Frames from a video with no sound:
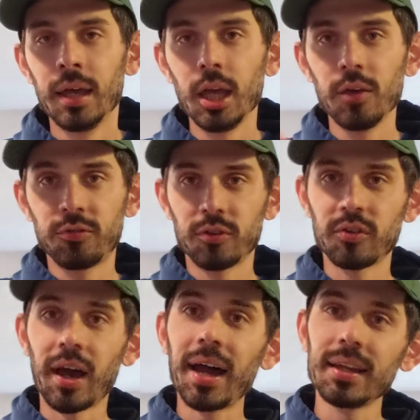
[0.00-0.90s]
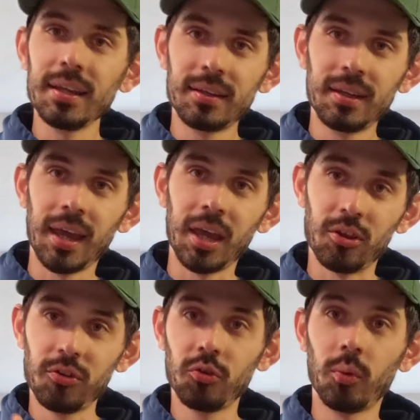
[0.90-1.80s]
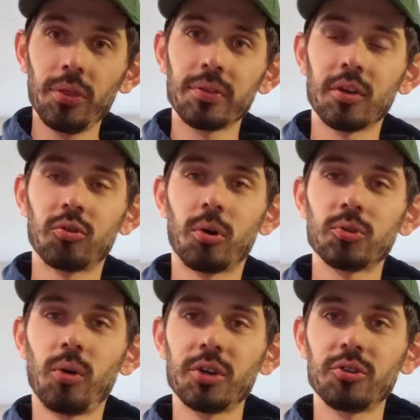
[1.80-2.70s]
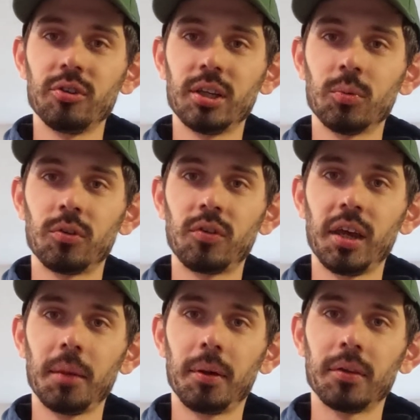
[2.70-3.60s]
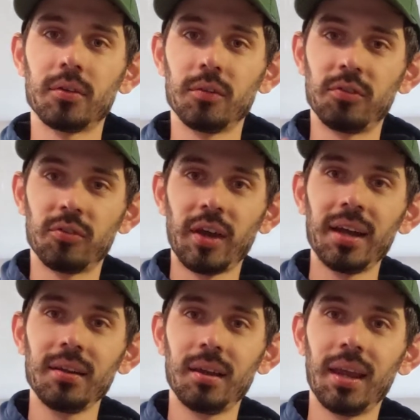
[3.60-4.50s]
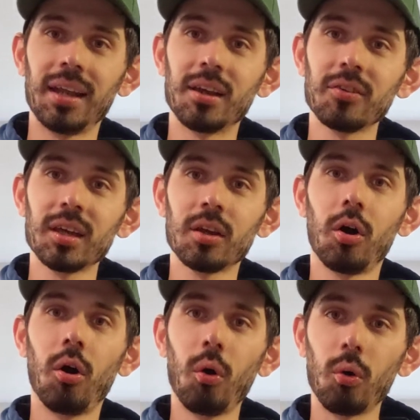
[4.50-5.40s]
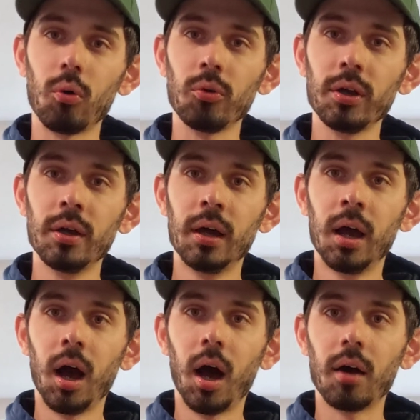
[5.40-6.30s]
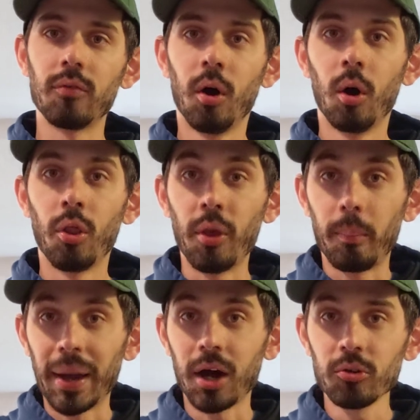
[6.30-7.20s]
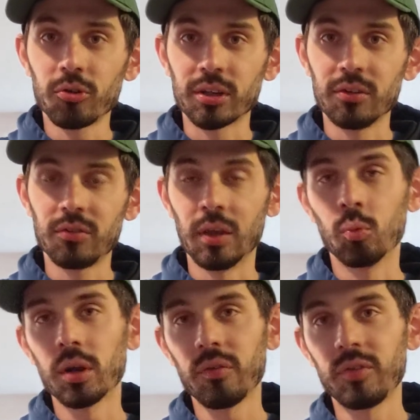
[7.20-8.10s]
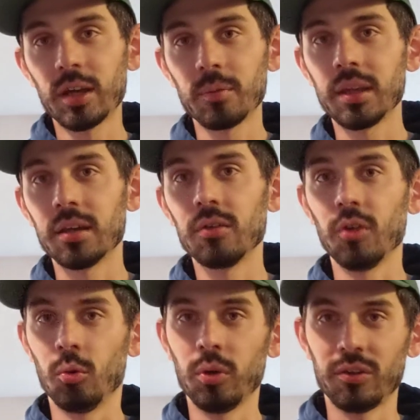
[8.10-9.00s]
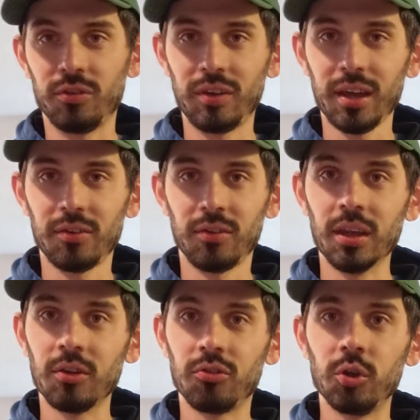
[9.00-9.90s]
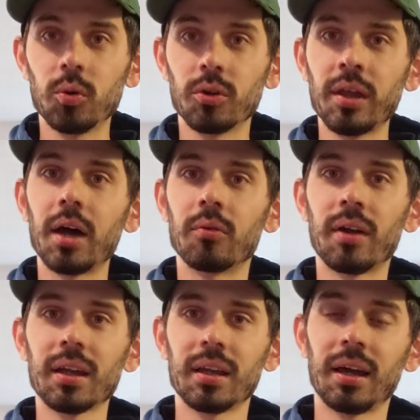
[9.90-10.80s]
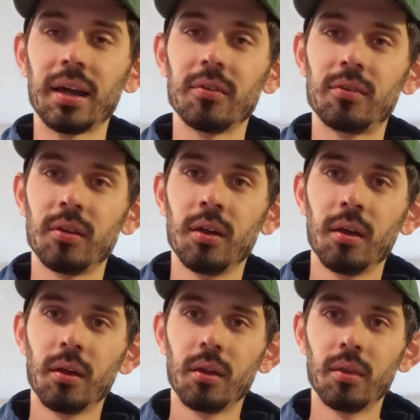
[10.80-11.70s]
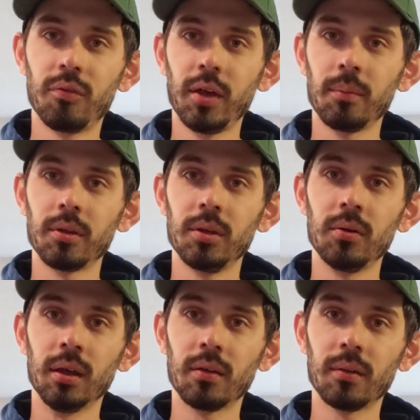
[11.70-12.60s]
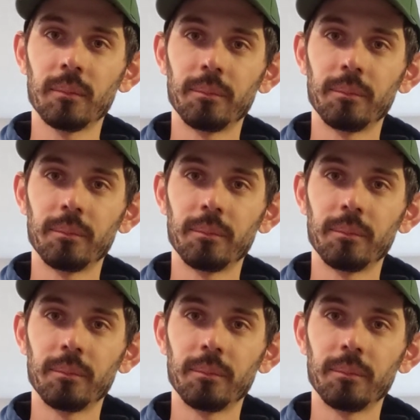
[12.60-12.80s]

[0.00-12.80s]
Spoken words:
If society today, this is one thing that George Washington would say about this, if society today doesn't get a hold of the boundaries in what a family is or what sex is, you will not recognize the family unit.